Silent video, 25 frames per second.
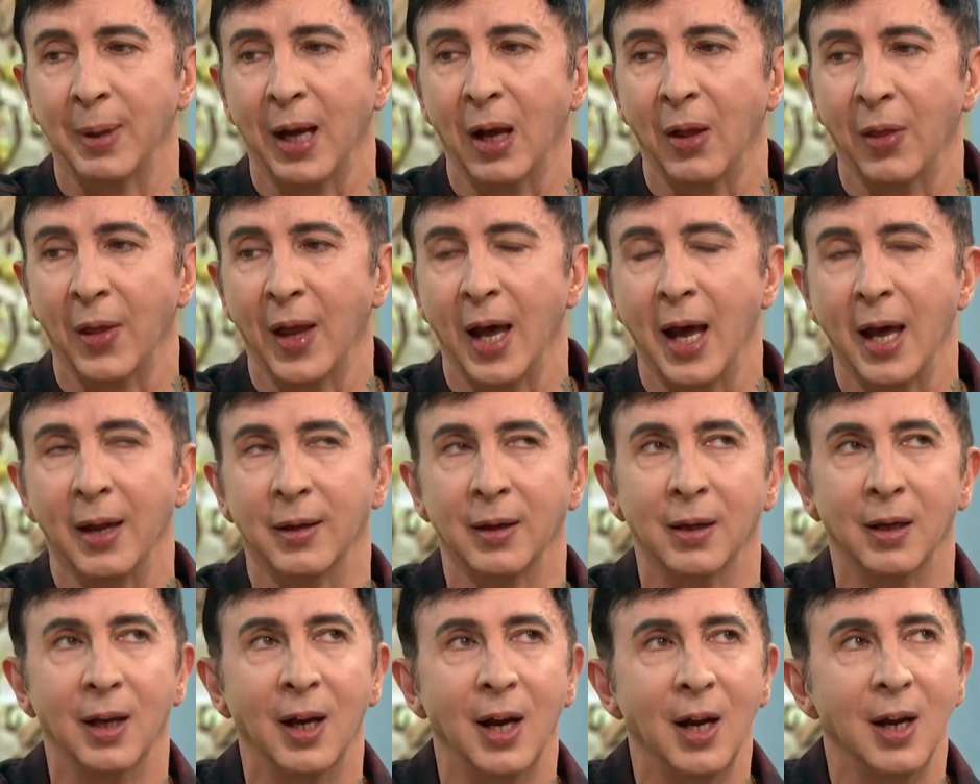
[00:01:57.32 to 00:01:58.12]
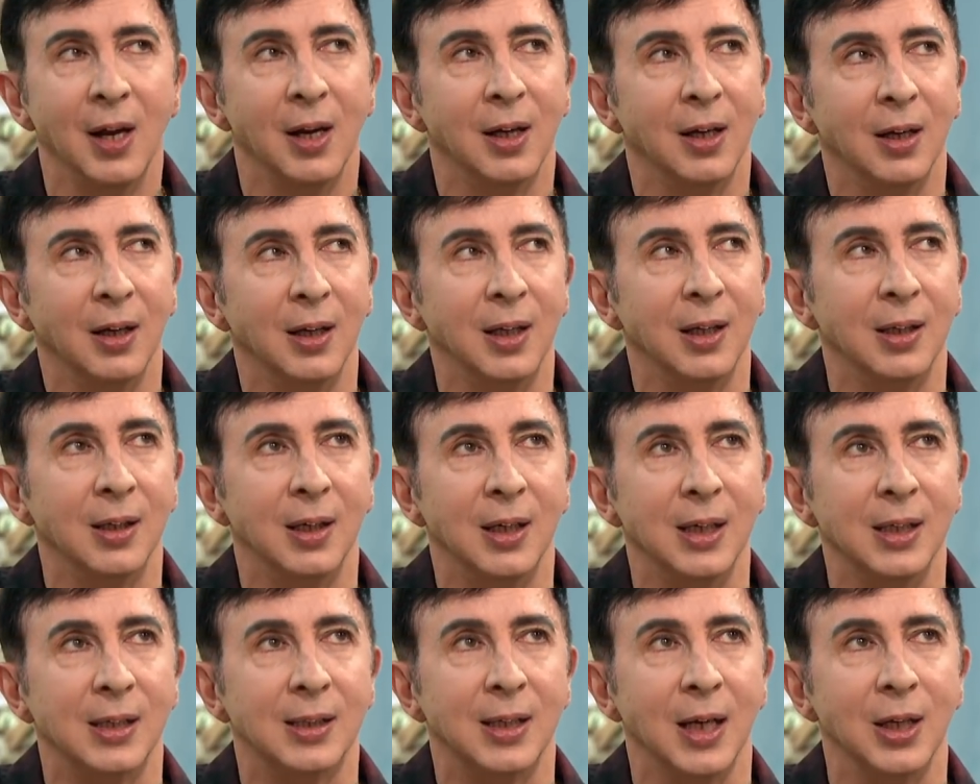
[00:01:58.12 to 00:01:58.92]
about that, and he
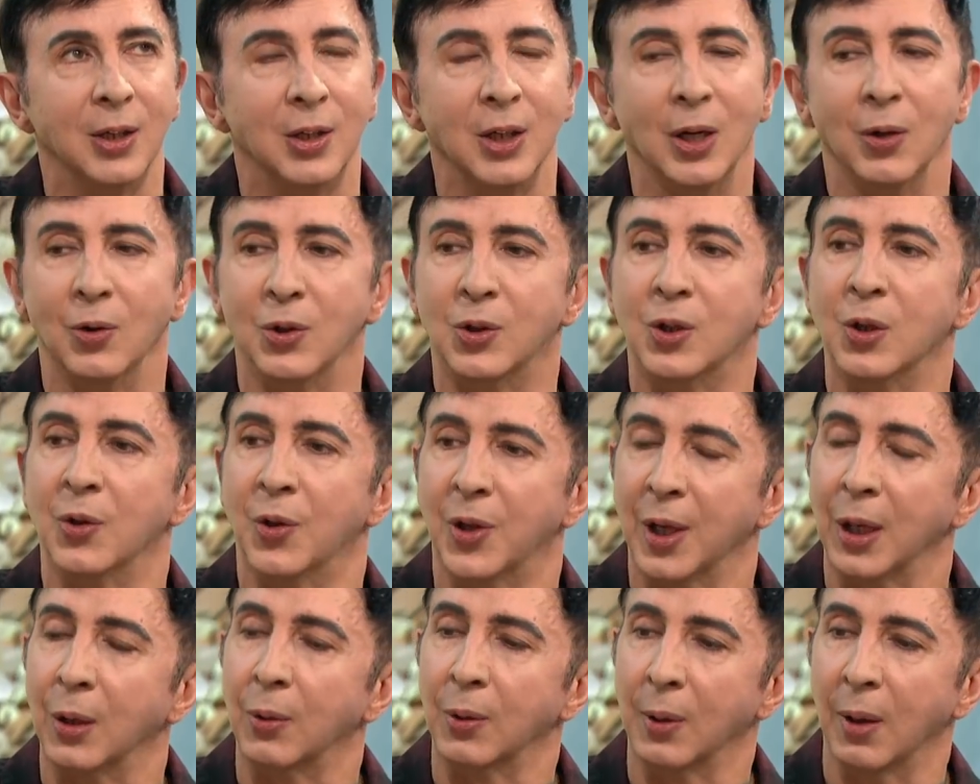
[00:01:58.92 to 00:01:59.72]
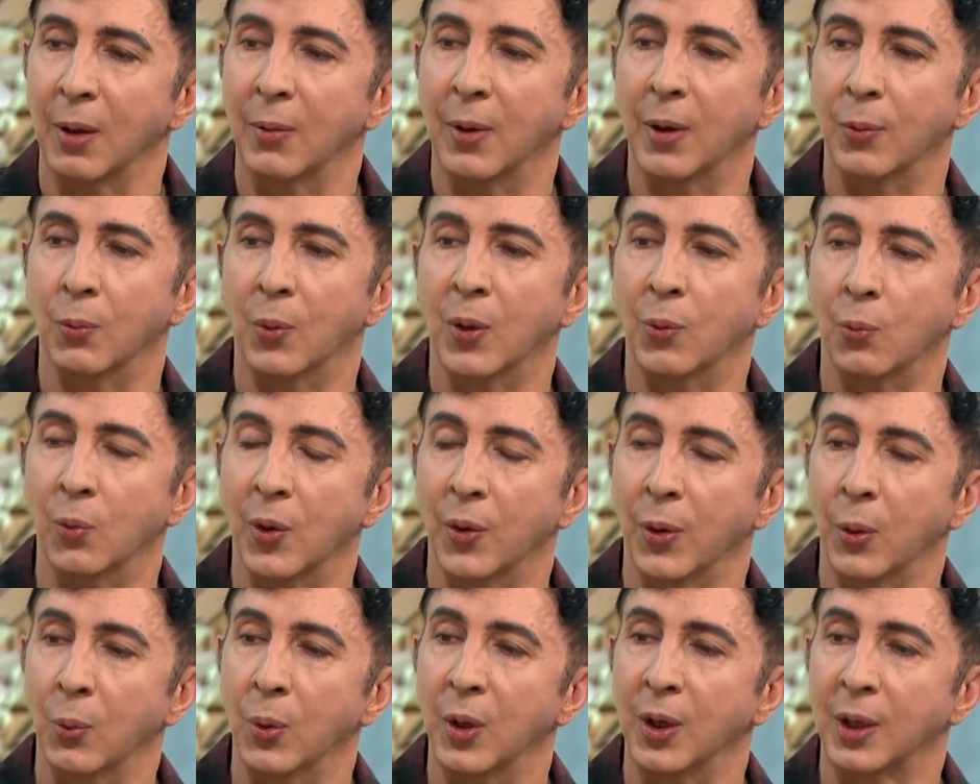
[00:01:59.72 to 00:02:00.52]
he said, you know, do you think
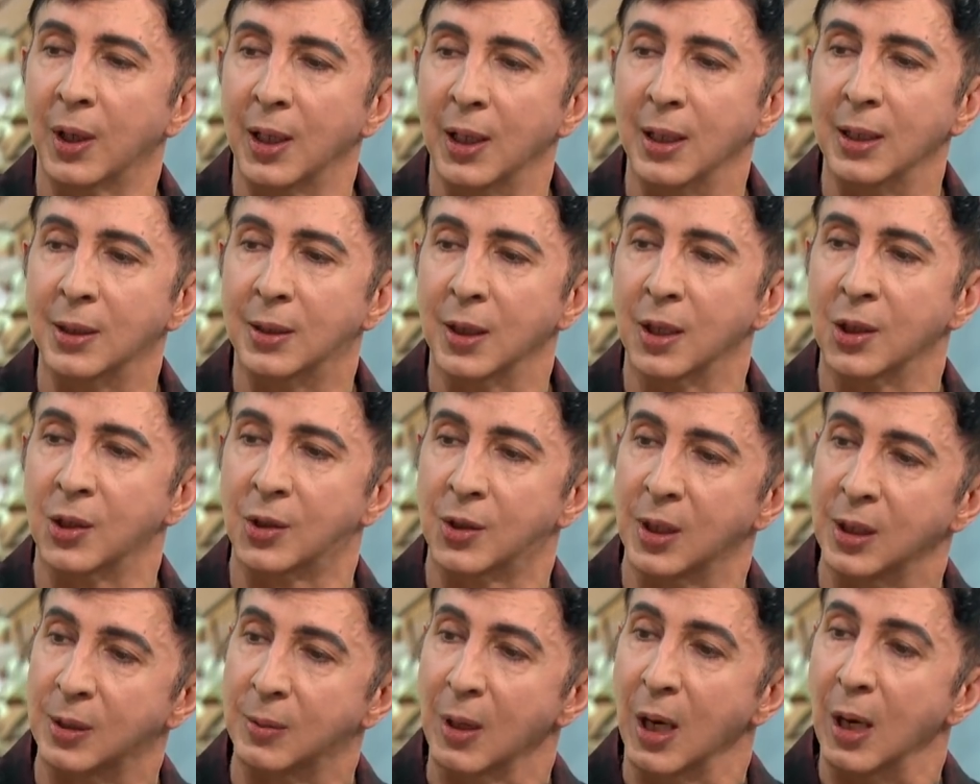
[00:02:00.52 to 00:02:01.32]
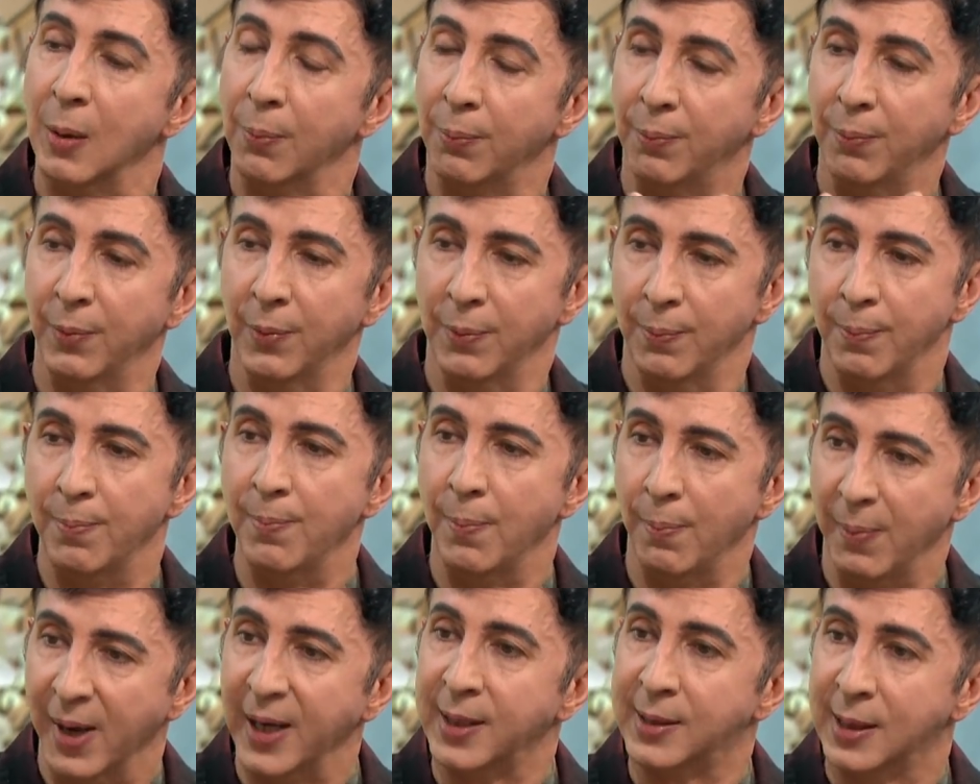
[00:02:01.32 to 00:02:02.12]
what the work he does does
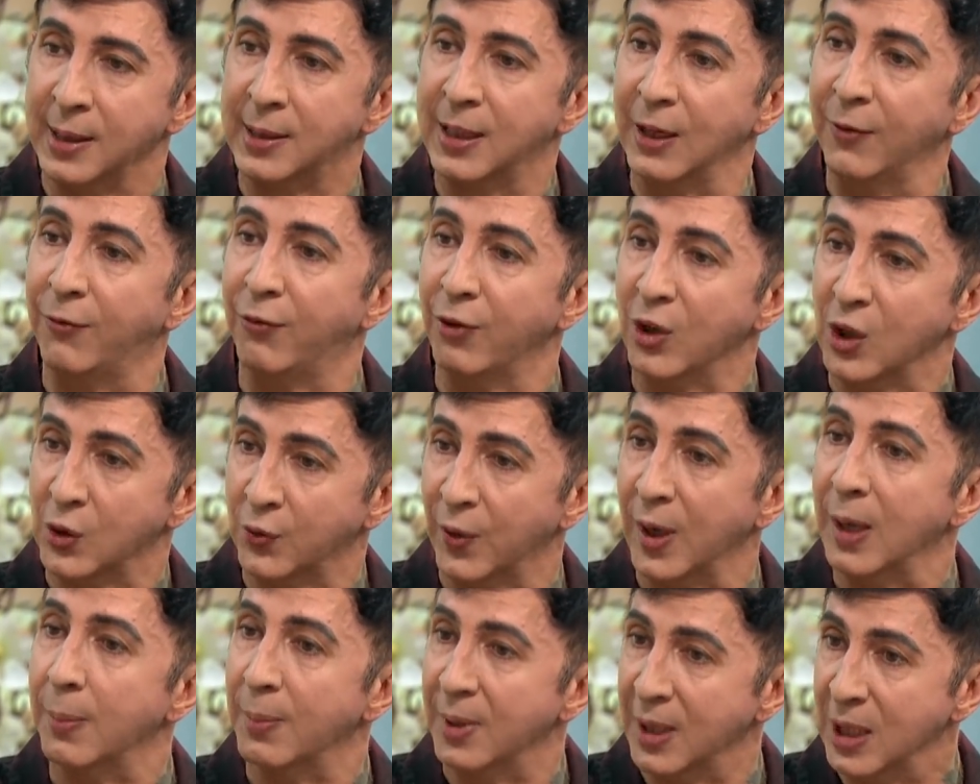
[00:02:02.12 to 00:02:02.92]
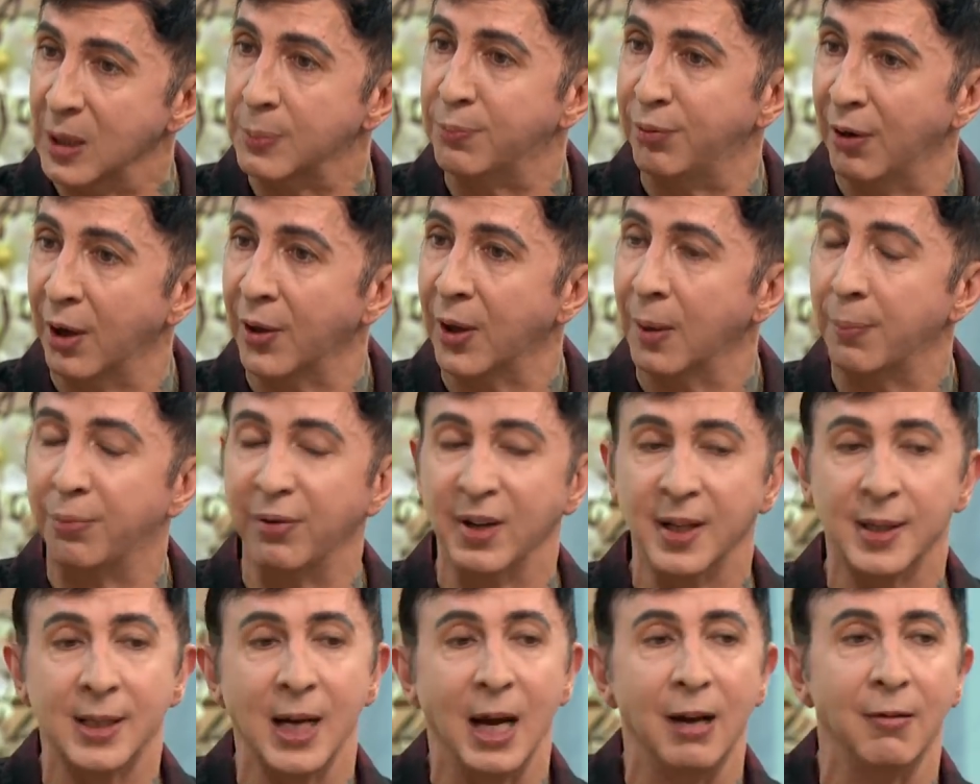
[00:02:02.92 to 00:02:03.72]
makes a difference mm. for him and his brother,
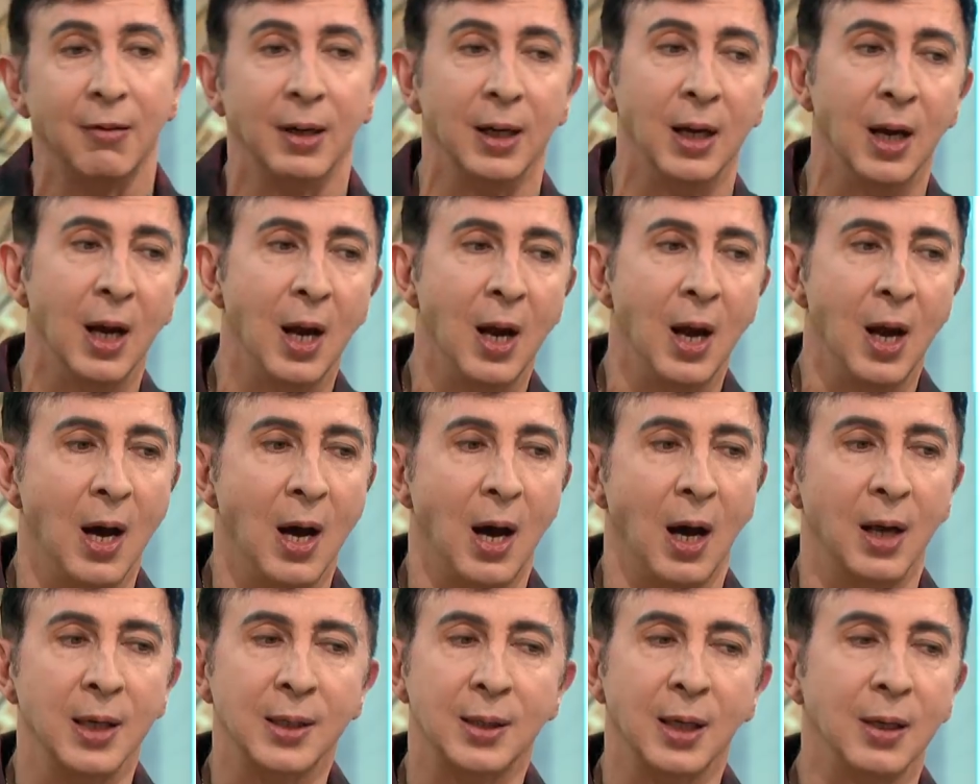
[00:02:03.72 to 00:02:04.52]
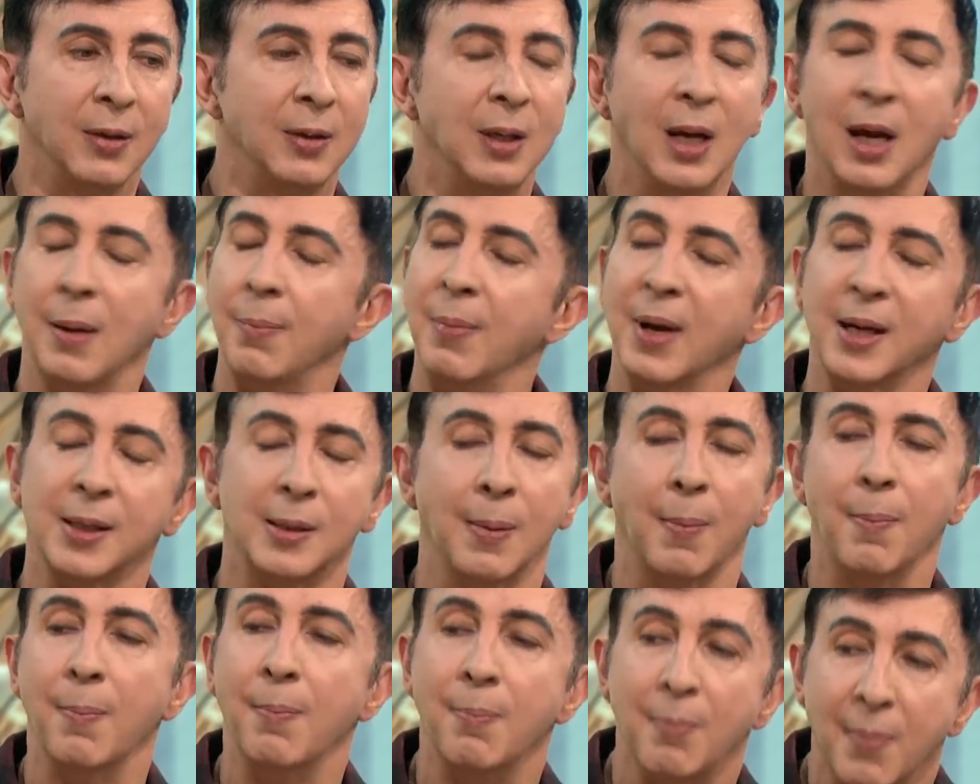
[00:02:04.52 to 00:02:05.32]
Prince Harry. I said, yeah, it
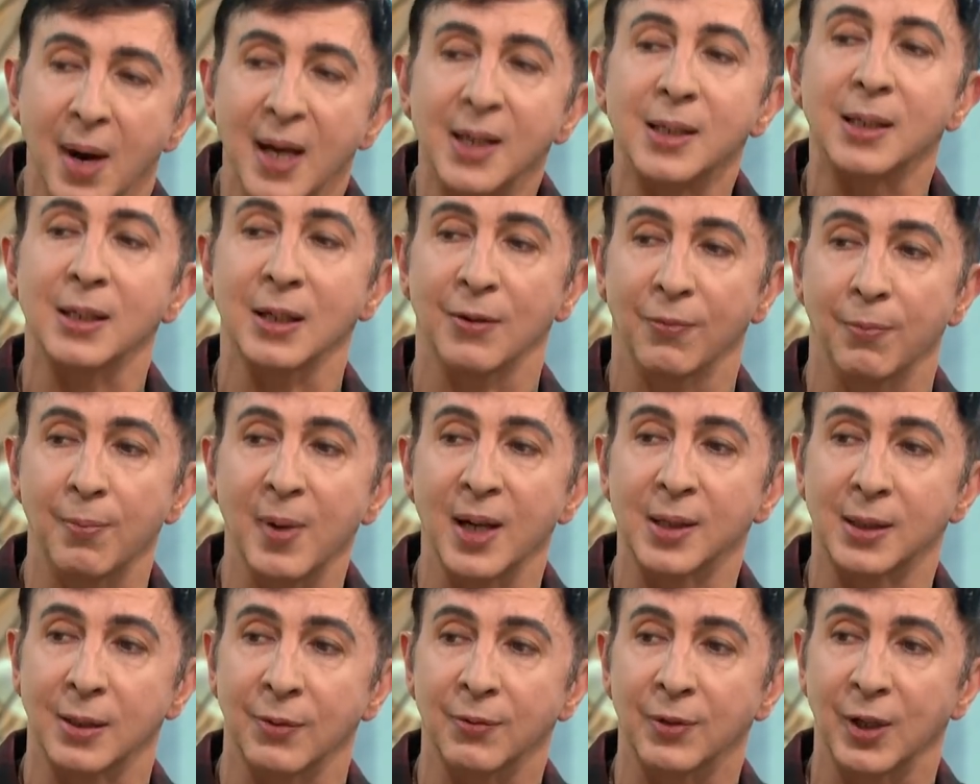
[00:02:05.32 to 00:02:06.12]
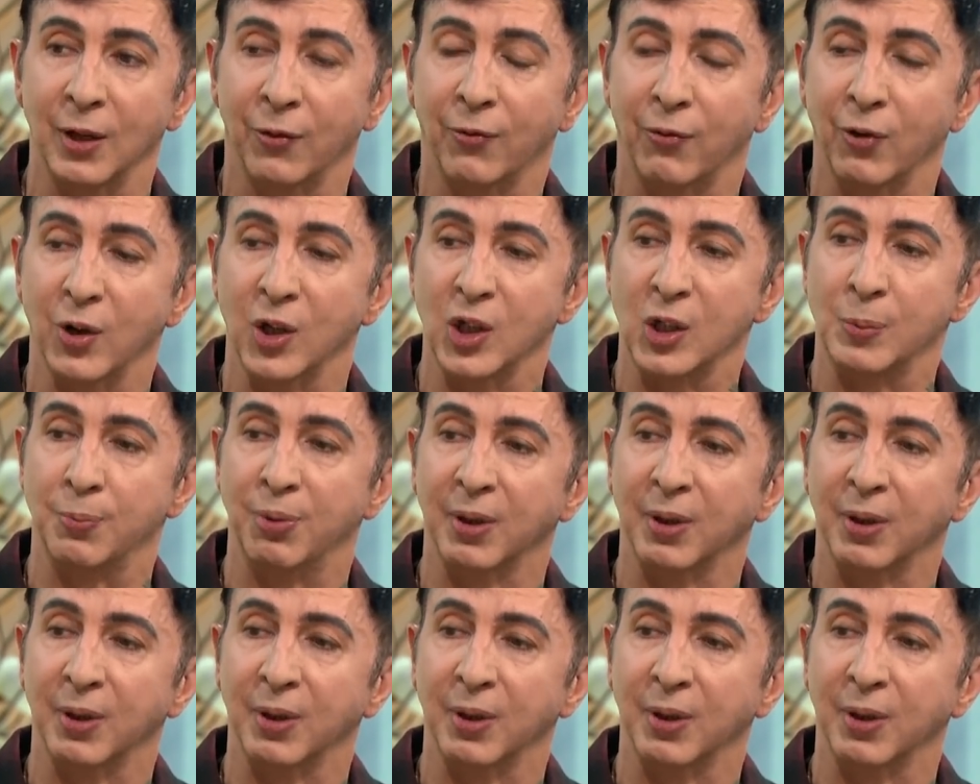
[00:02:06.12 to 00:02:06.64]
makes a massive, massive difference